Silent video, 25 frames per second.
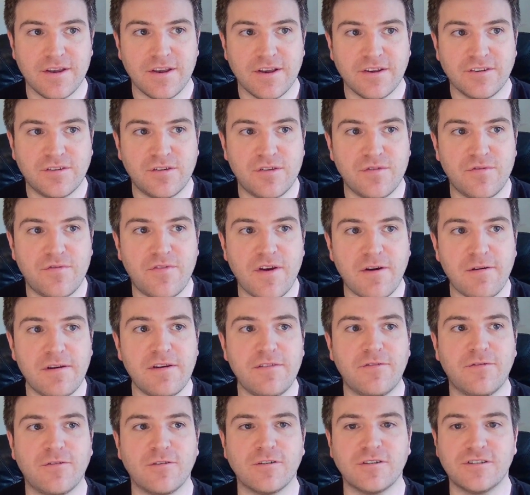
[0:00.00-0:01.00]
So the very
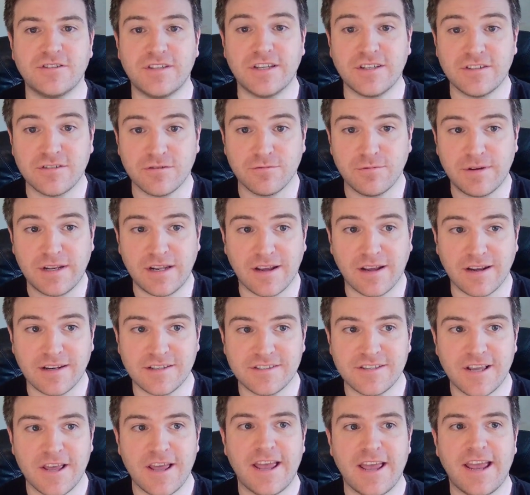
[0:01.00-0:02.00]
first thing to
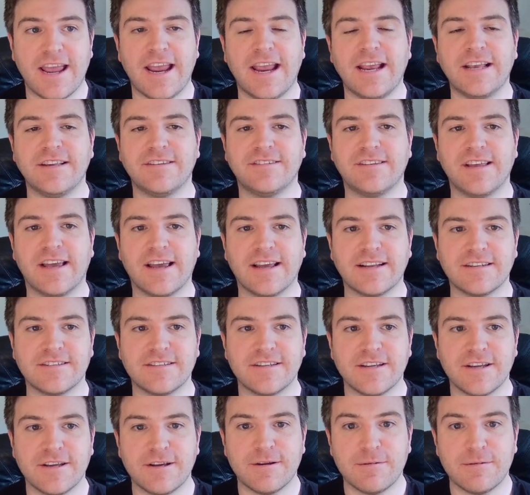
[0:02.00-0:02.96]
realize is that